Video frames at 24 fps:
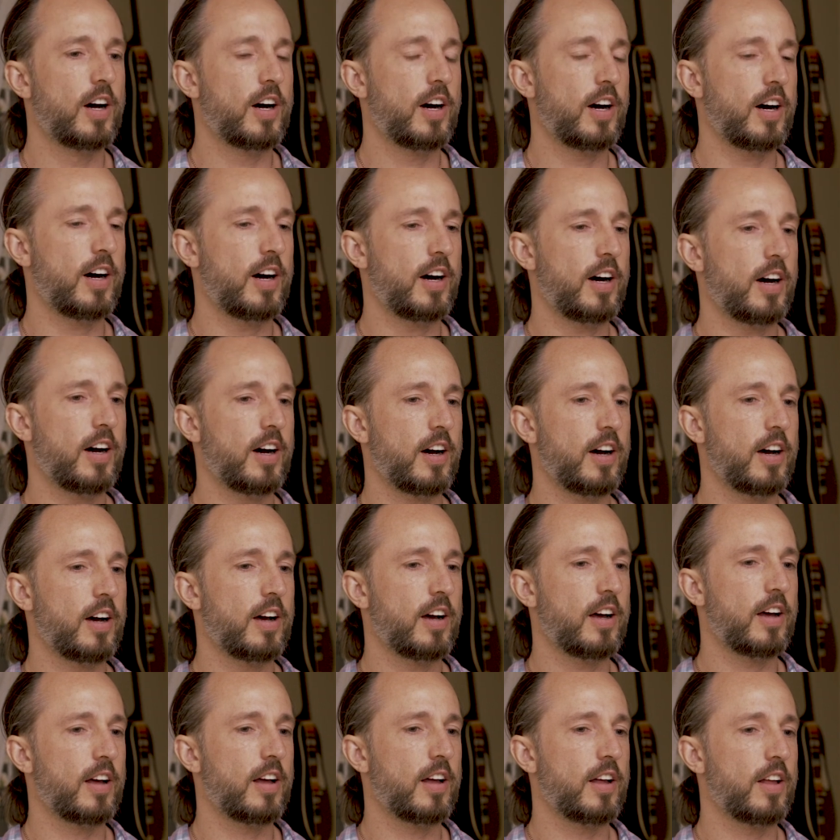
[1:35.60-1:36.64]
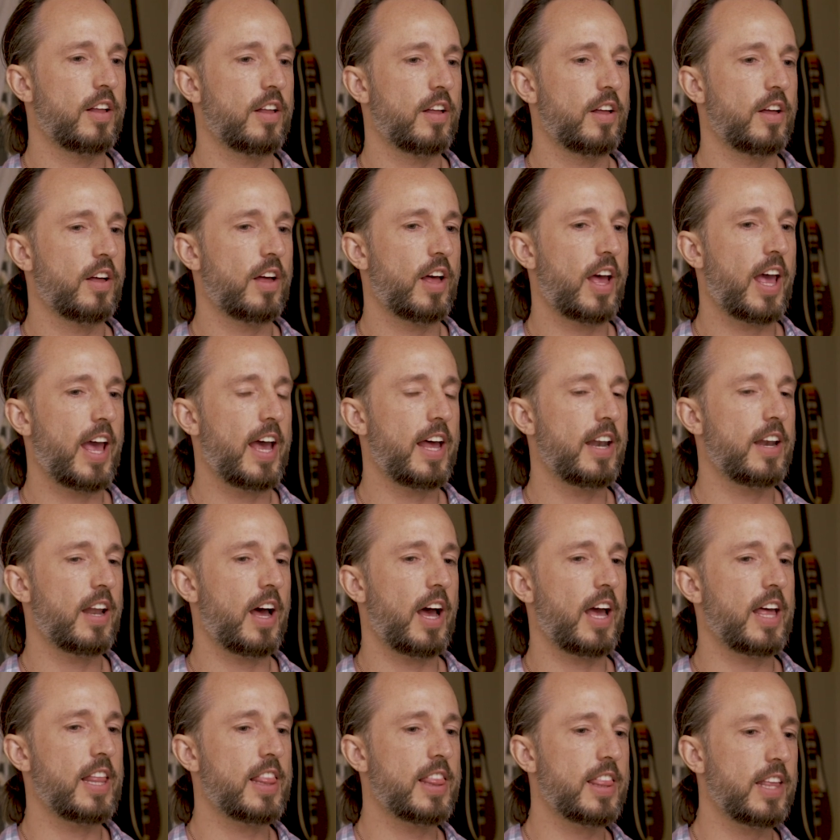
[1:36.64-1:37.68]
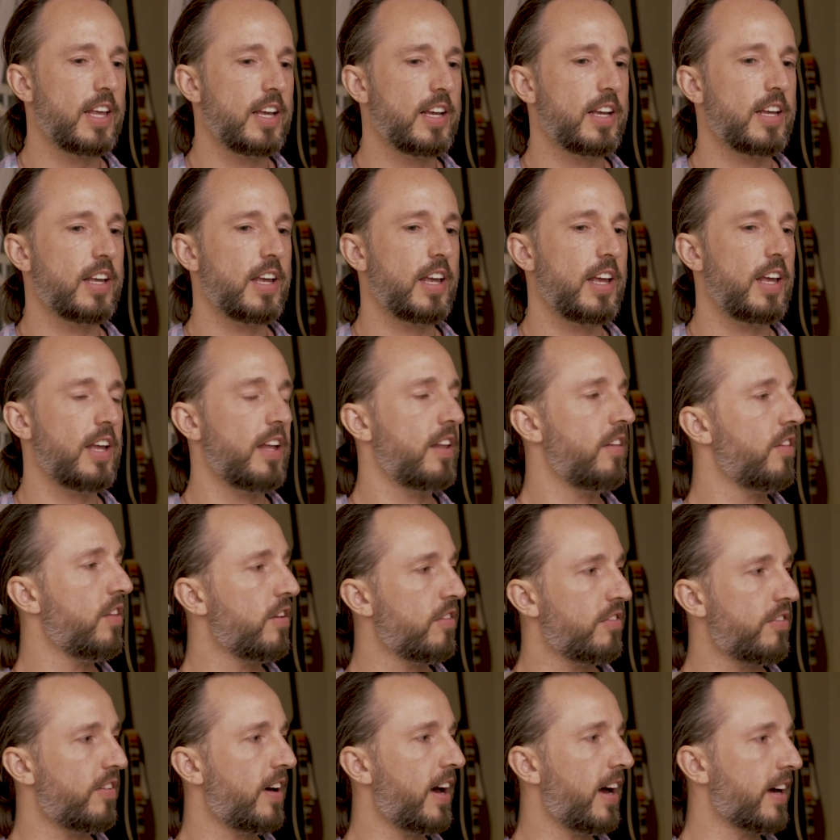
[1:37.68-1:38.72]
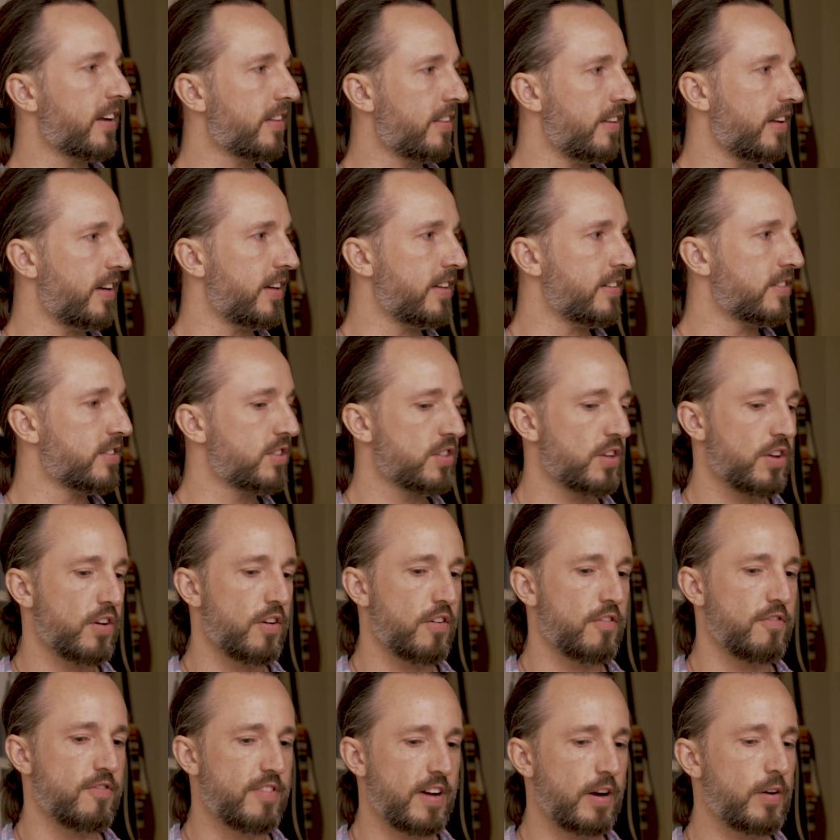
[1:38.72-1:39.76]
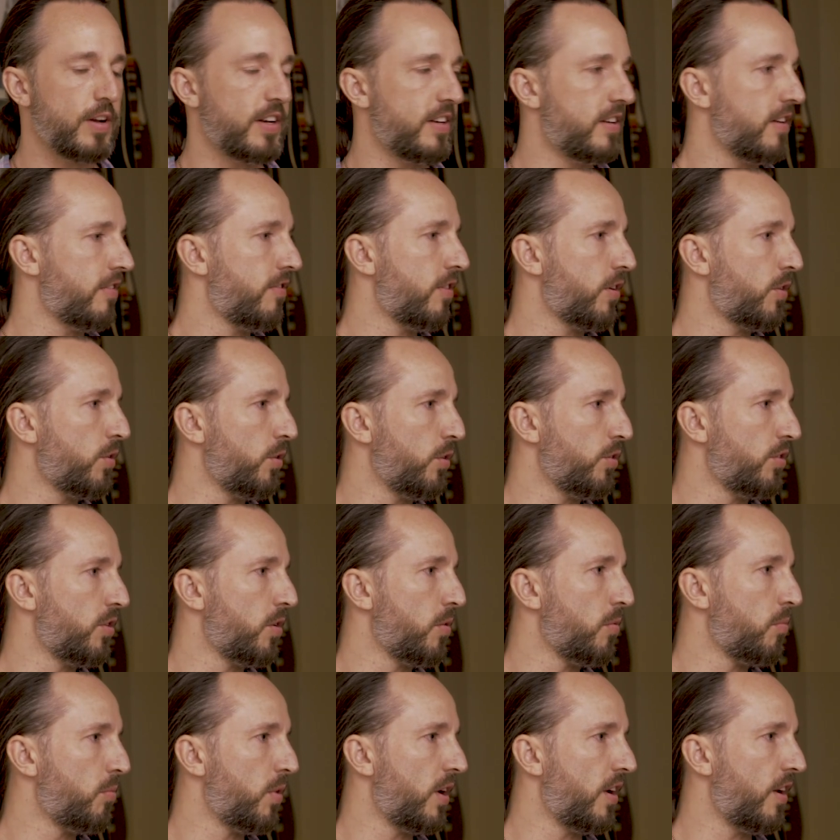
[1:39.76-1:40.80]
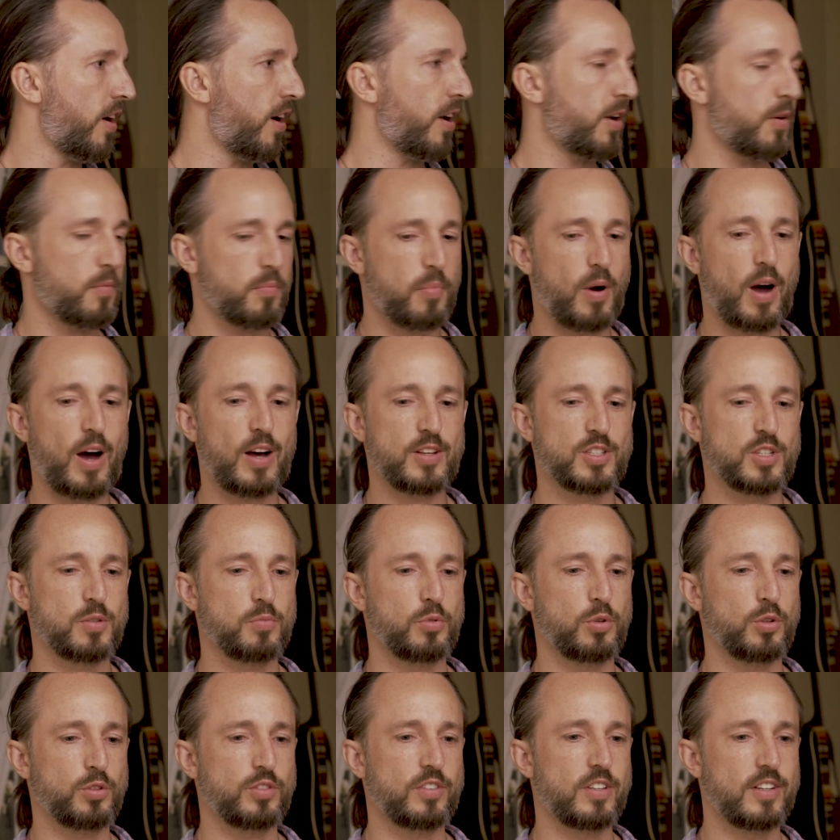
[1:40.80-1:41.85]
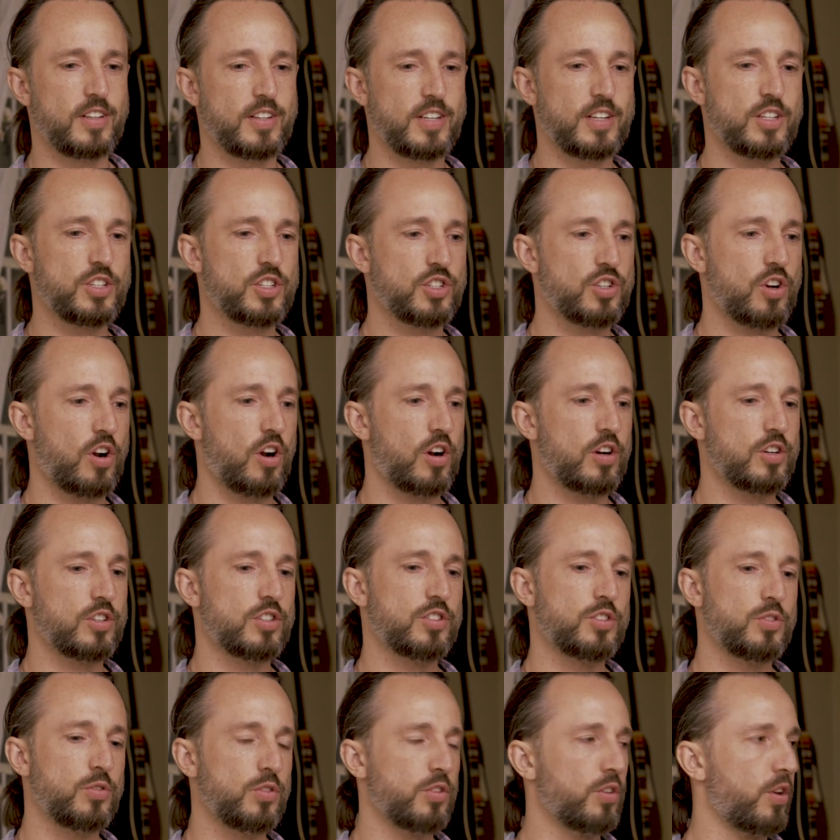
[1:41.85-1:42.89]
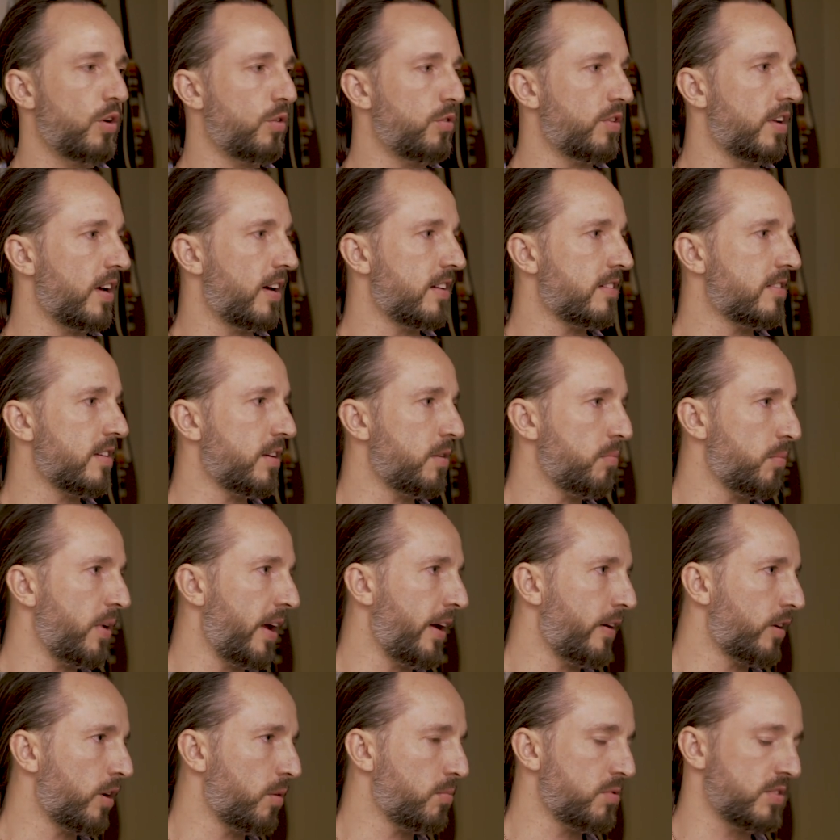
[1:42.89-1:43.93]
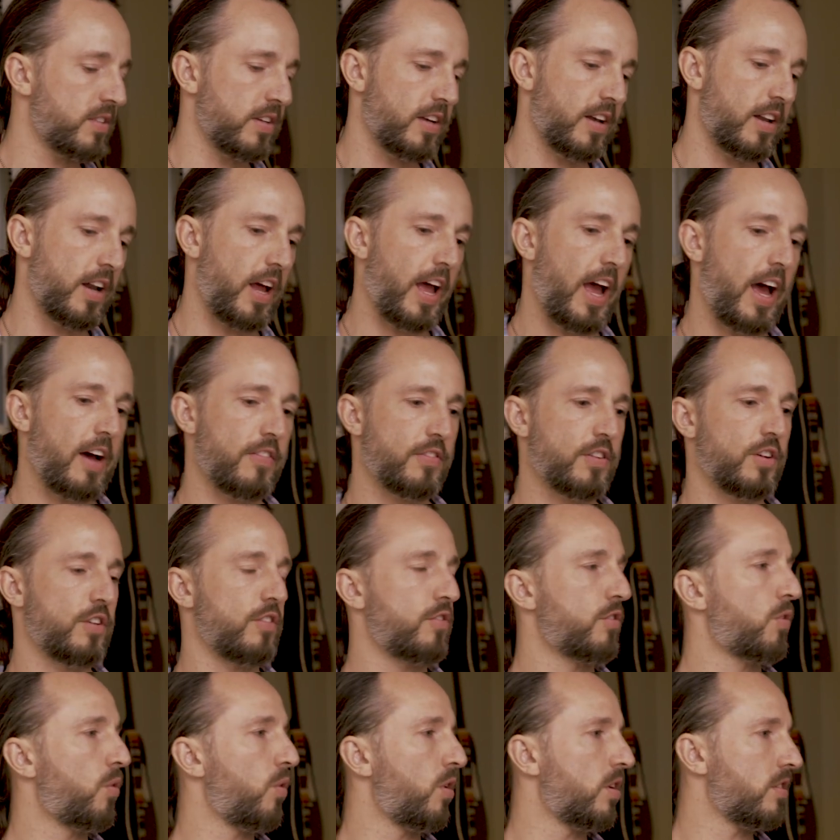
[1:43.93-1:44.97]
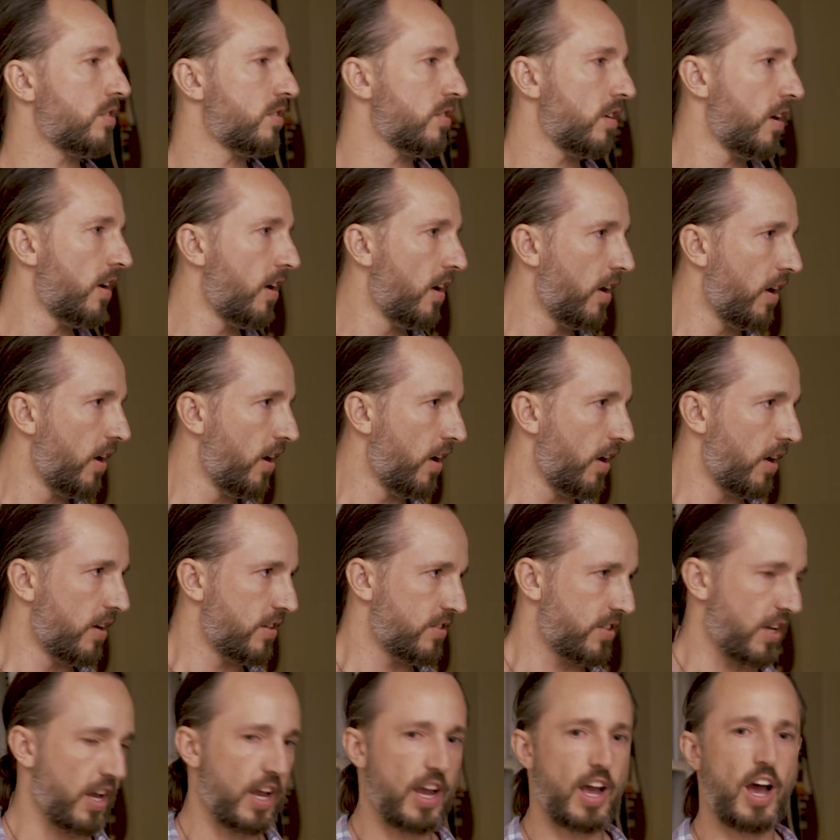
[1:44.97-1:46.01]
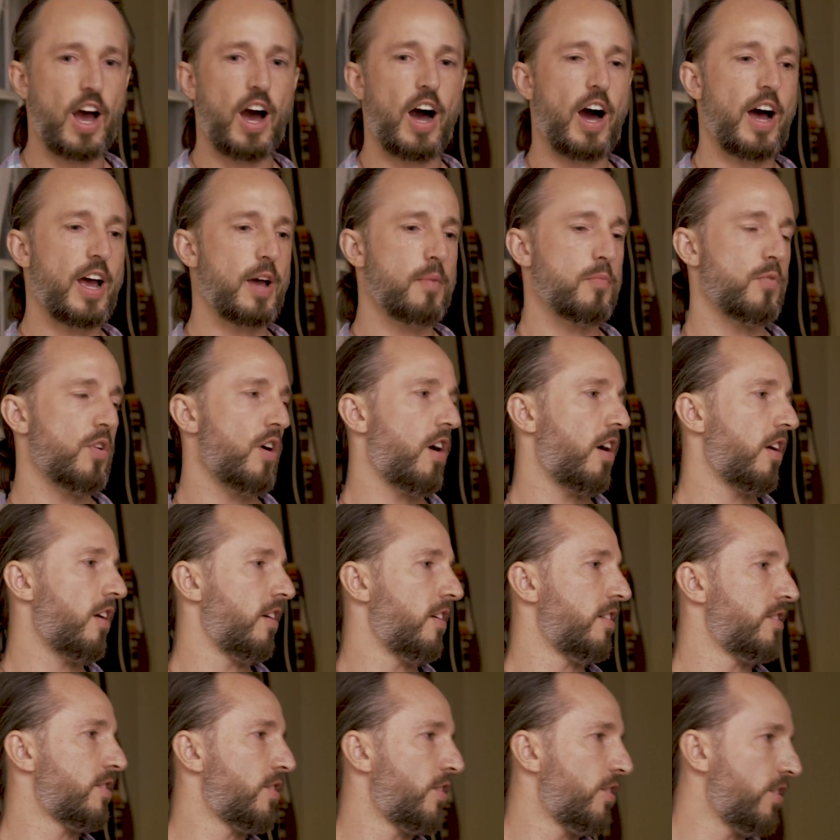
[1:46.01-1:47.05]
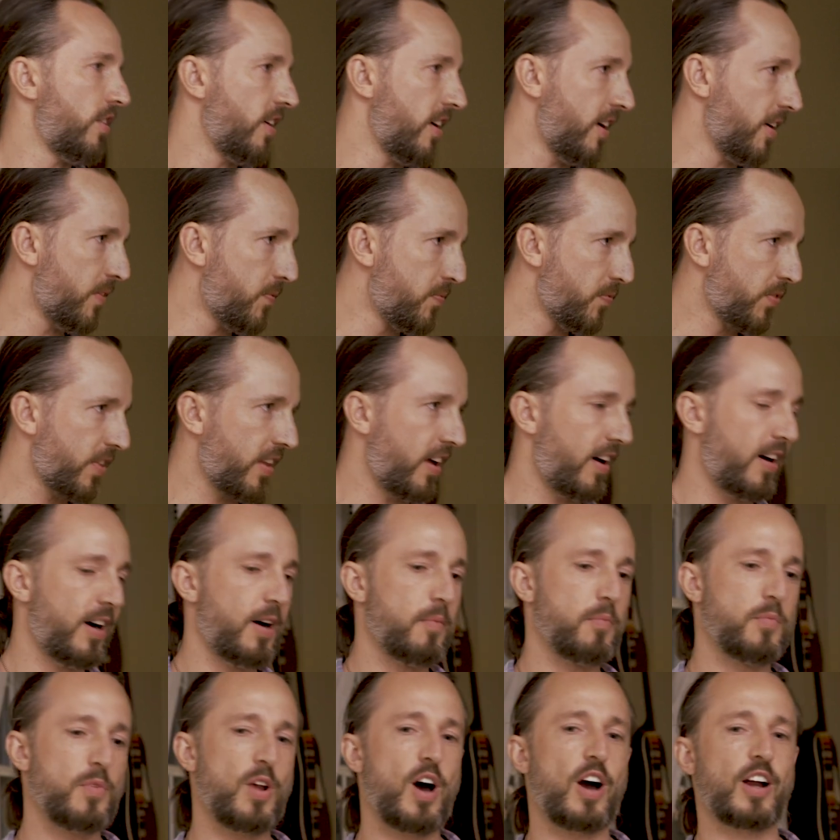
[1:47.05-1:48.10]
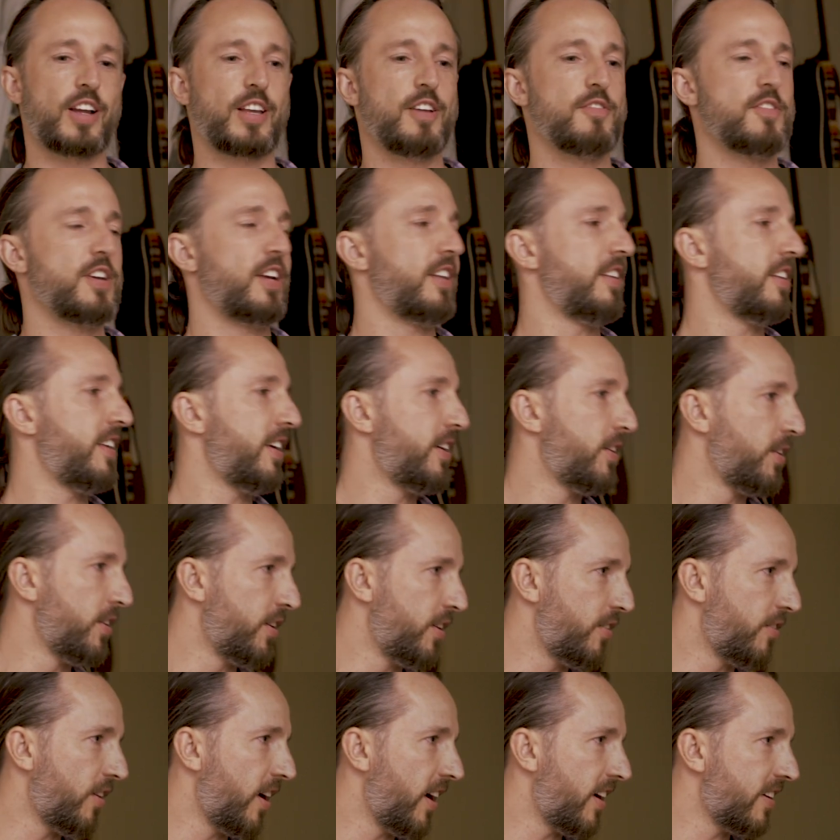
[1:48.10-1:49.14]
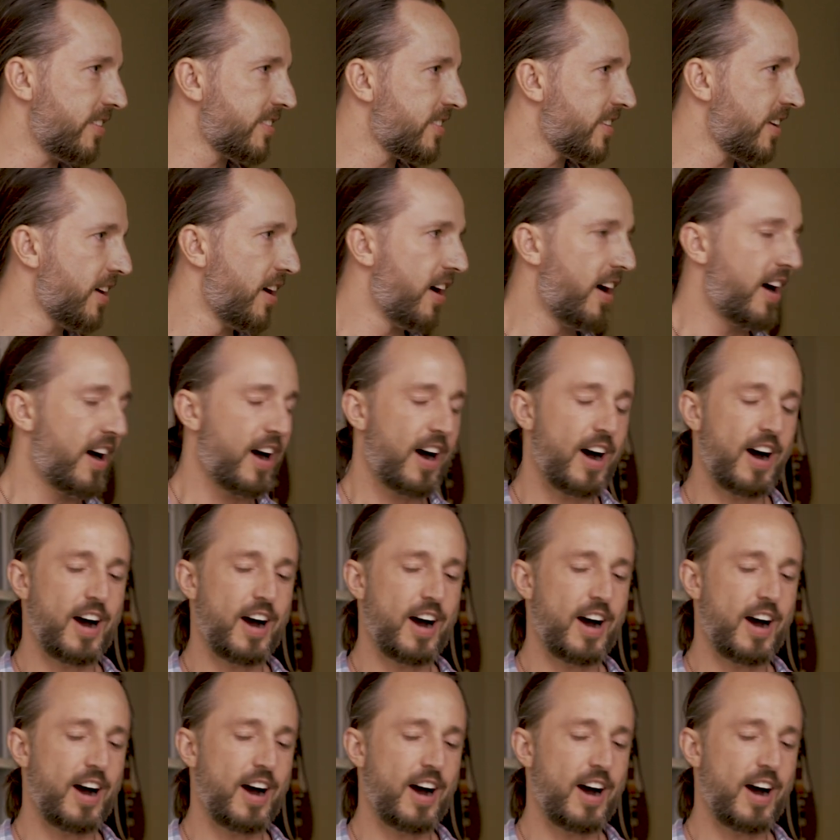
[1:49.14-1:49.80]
Uh, and I think in the fact that it's very difficult, but not impossible, to discharge student loan debts in bankruptcy. And I have to, of course, say I am not an attorney. Mm-hmm. I'm not giving legal advice. Mm-hmm.